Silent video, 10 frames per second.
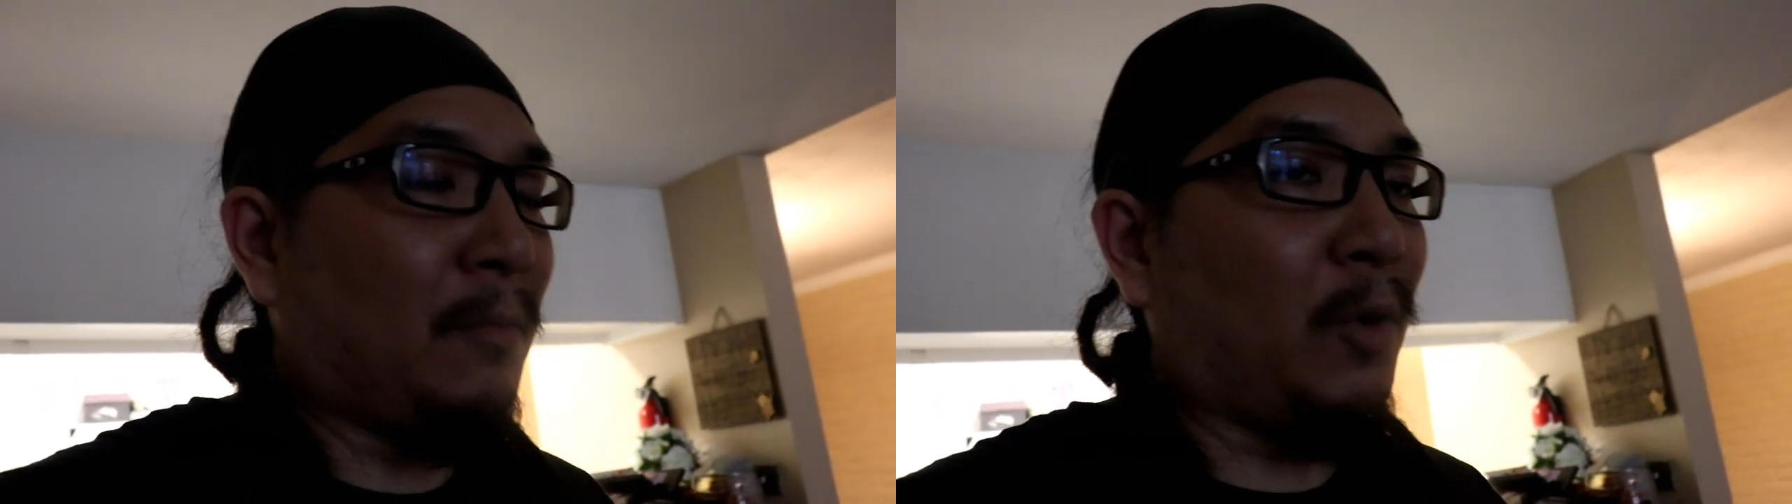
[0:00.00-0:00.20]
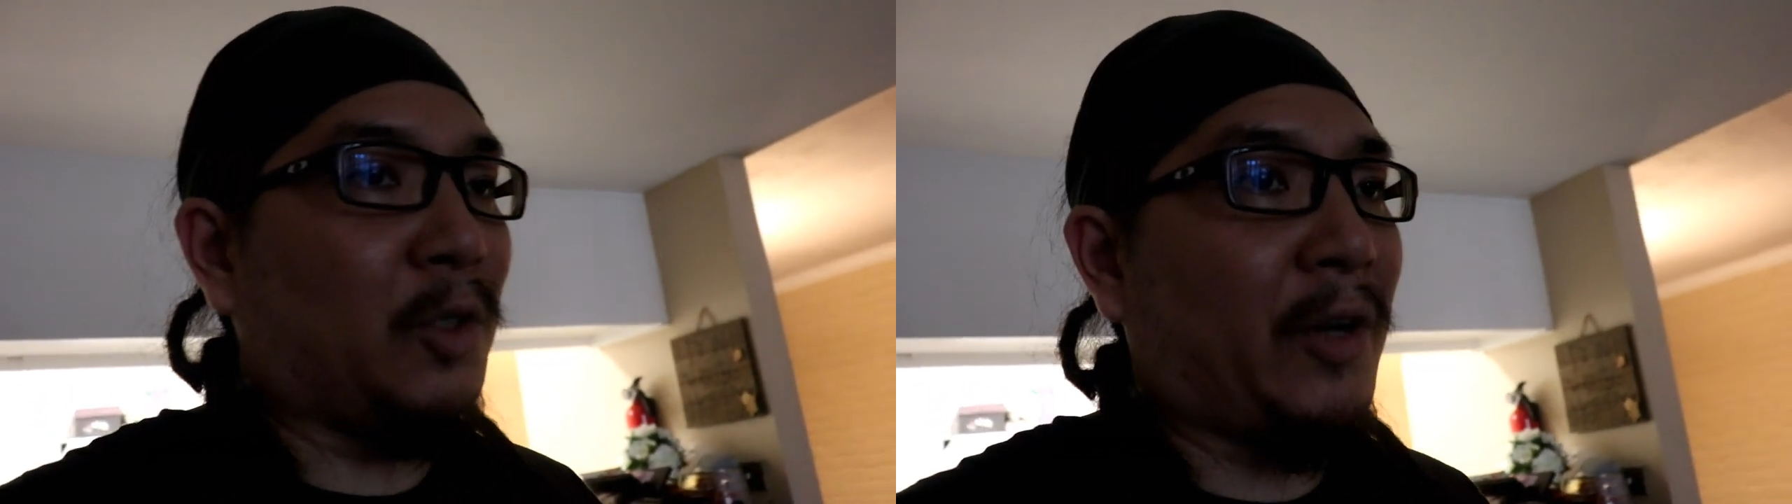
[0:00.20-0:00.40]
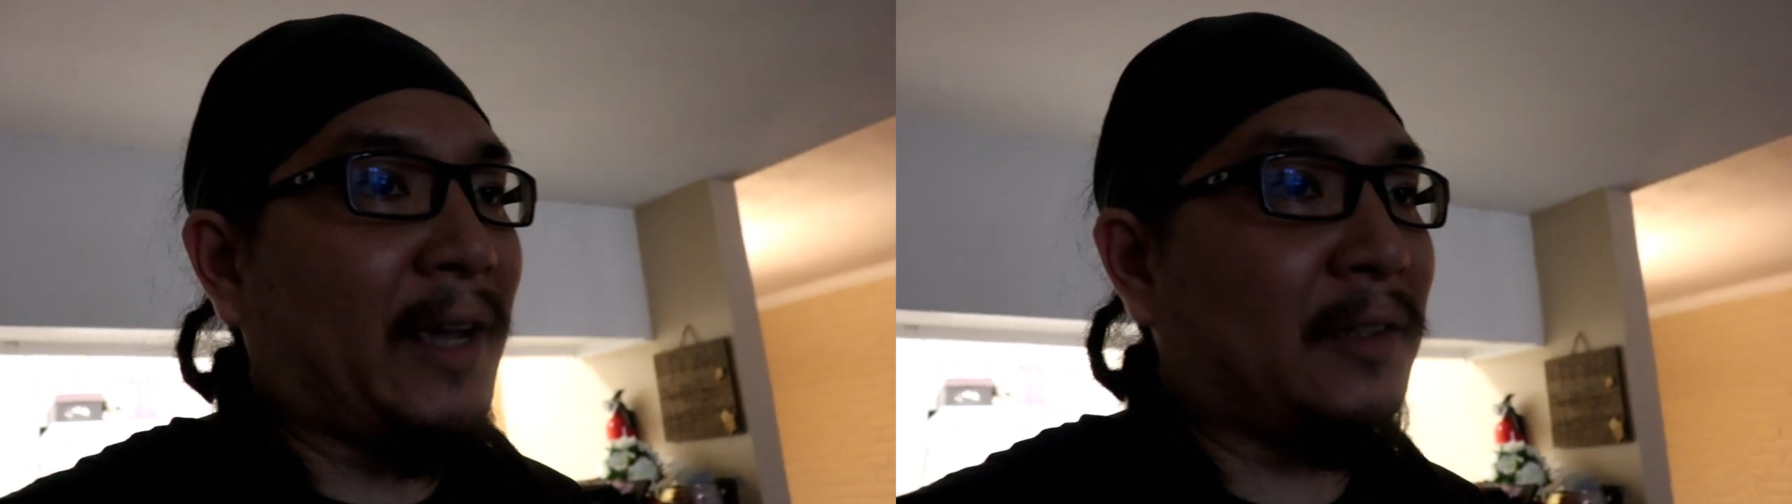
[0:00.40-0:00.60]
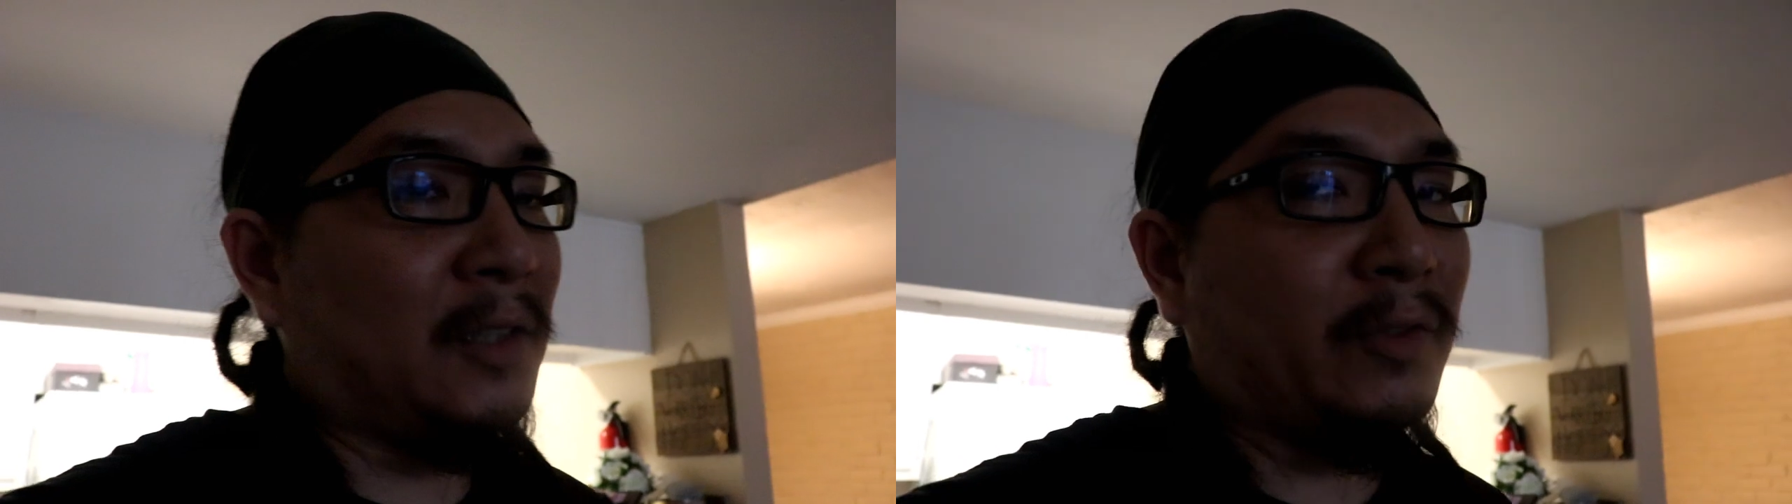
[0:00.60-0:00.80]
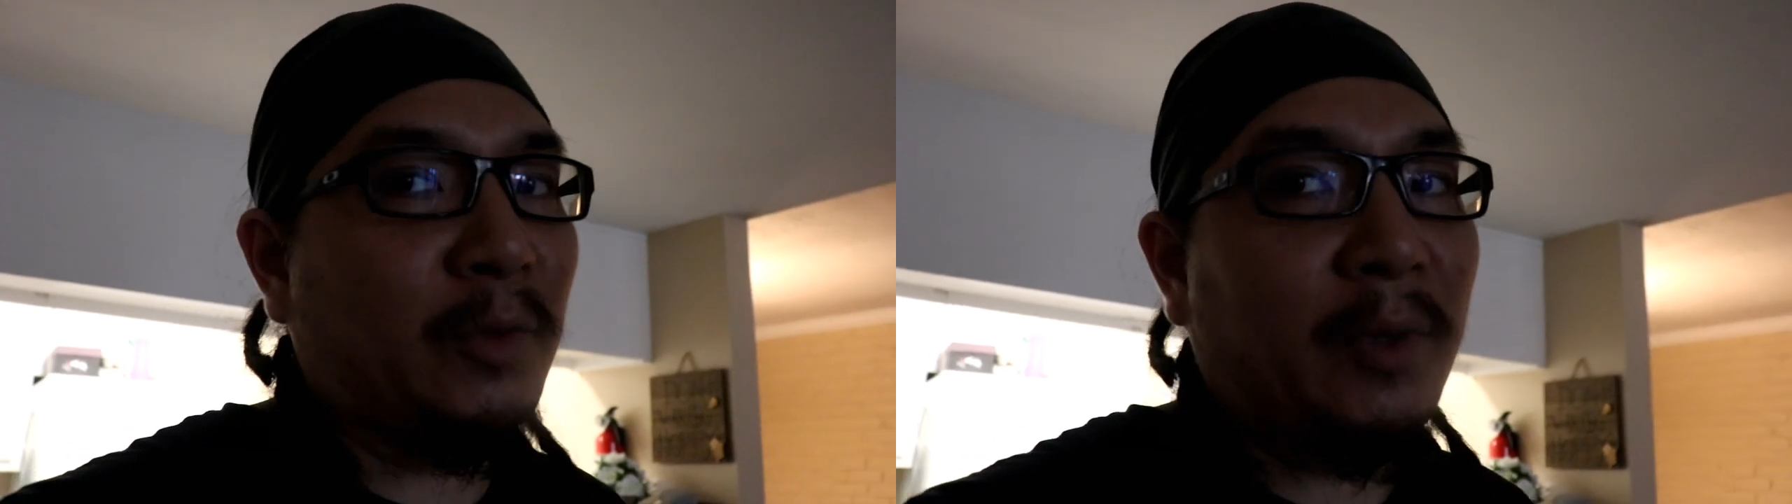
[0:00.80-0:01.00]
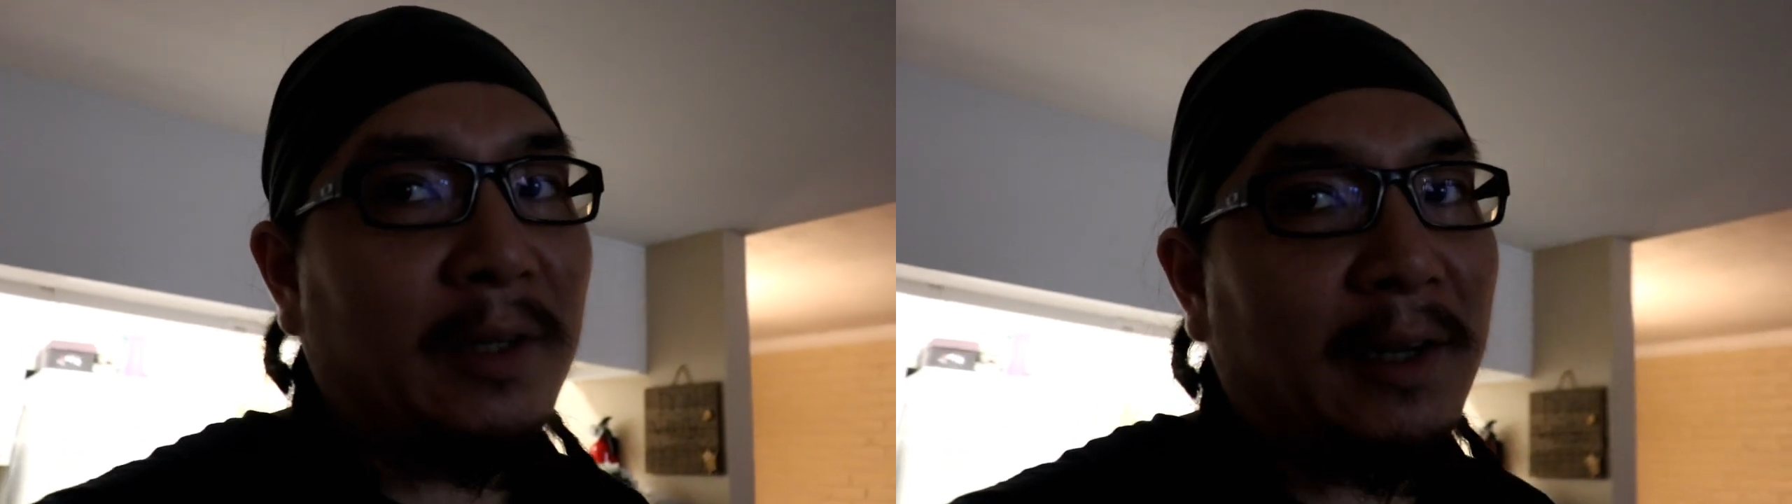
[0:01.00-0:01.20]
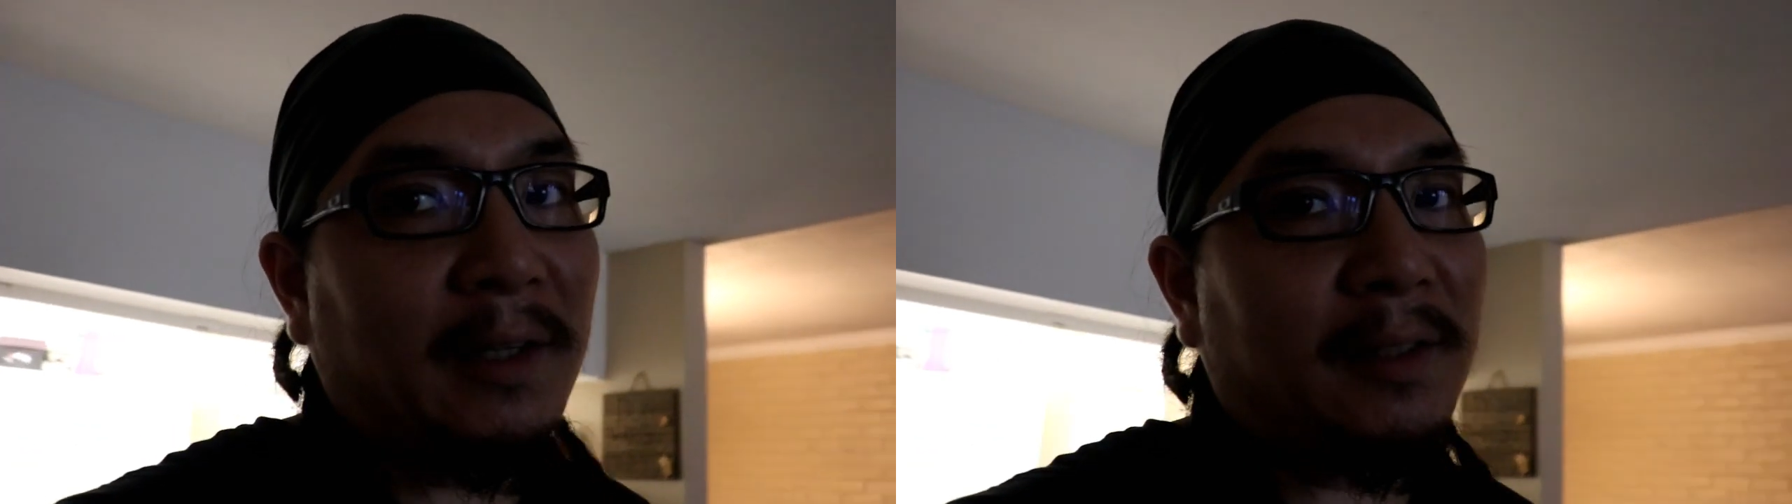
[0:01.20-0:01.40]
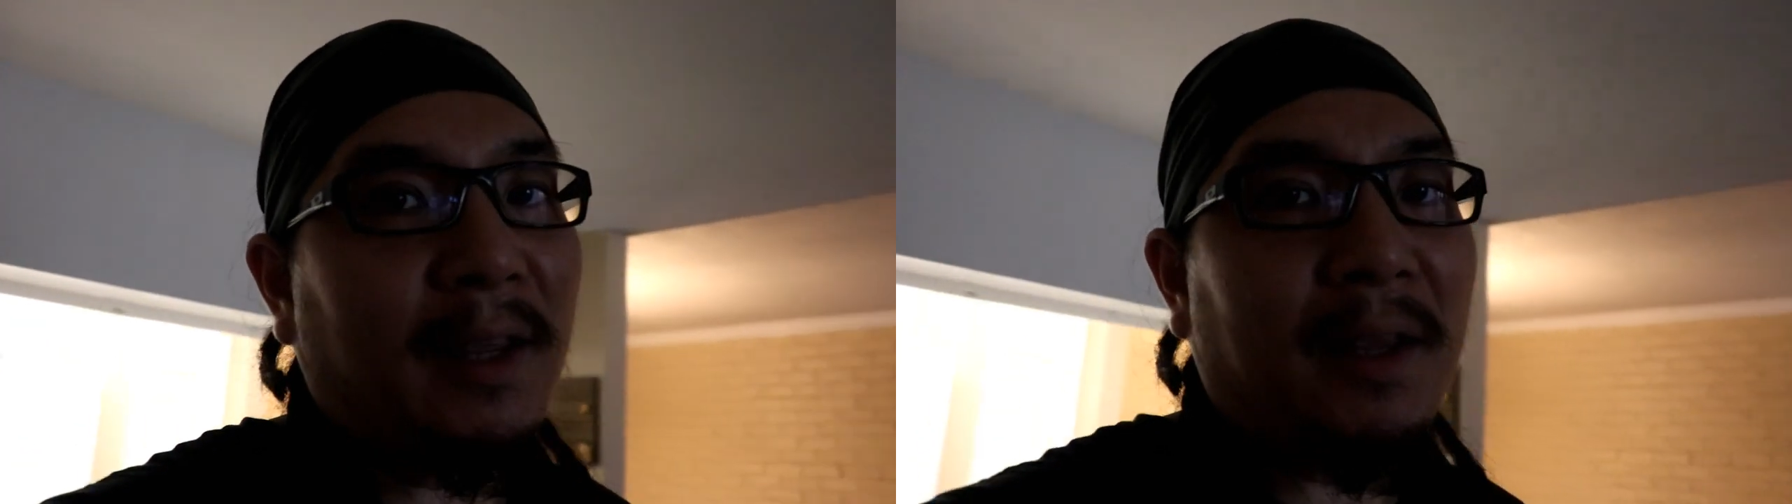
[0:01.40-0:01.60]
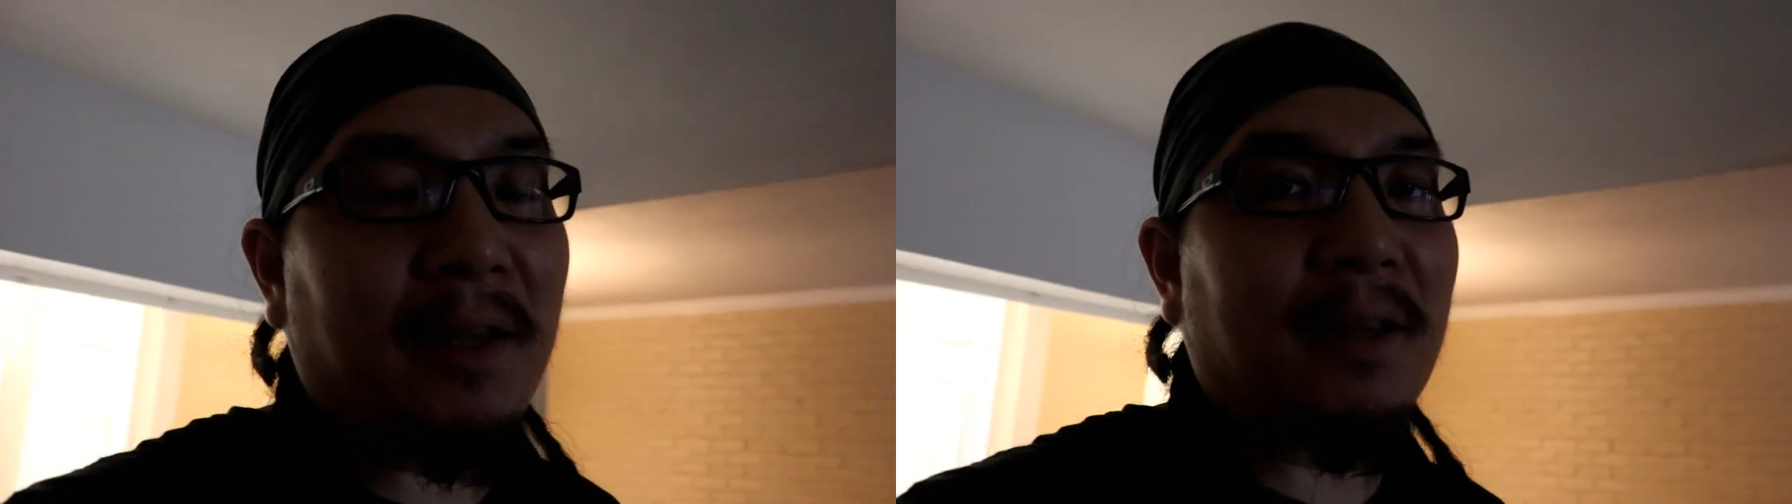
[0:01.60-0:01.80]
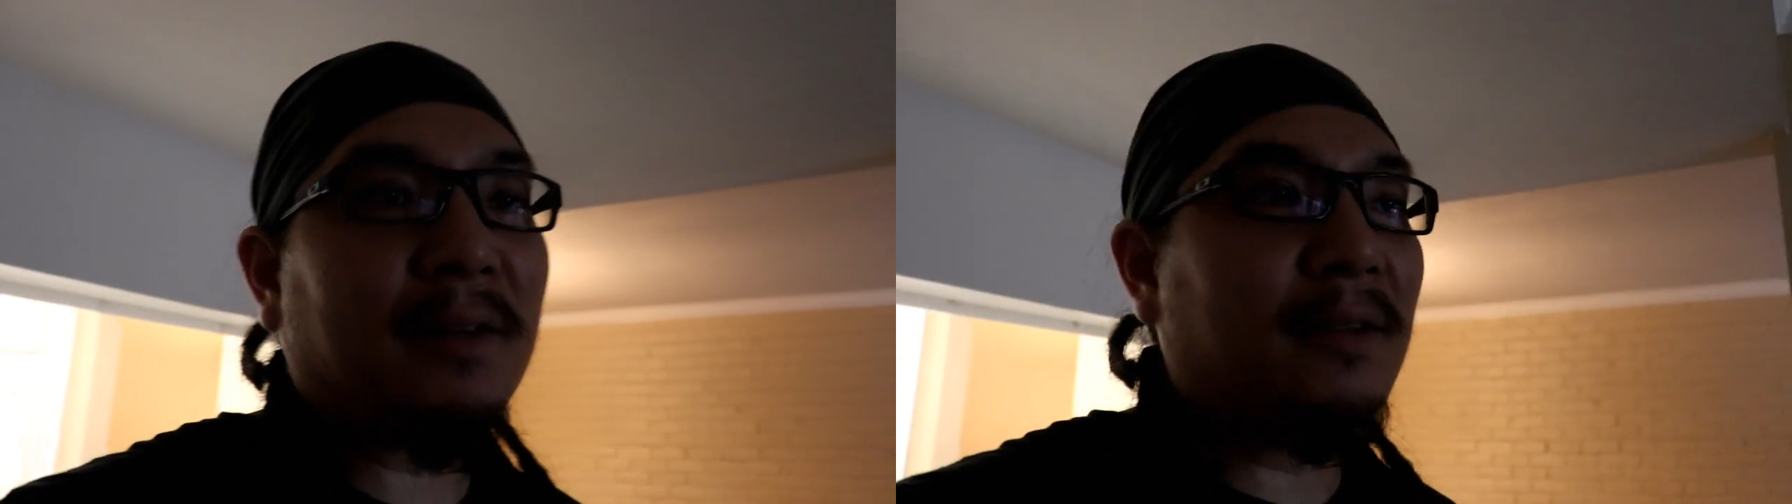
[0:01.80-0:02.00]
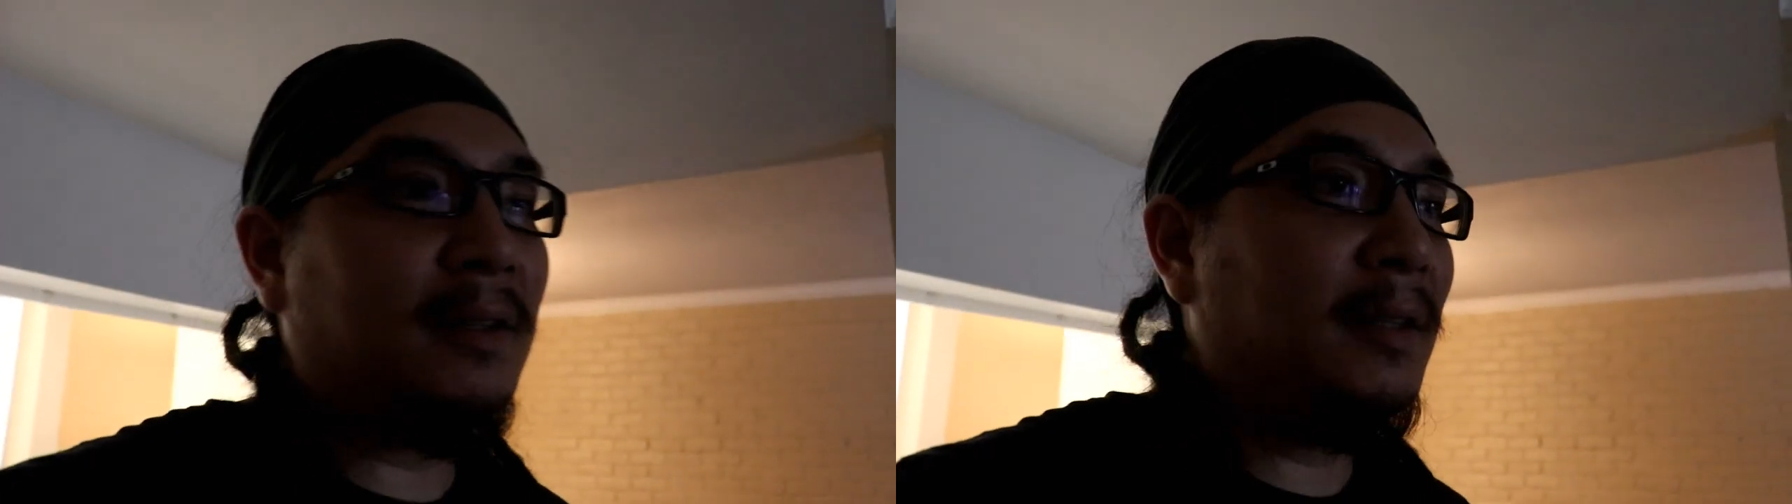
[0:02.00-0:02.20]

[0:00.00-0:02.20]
more track stuff and whatnot. And,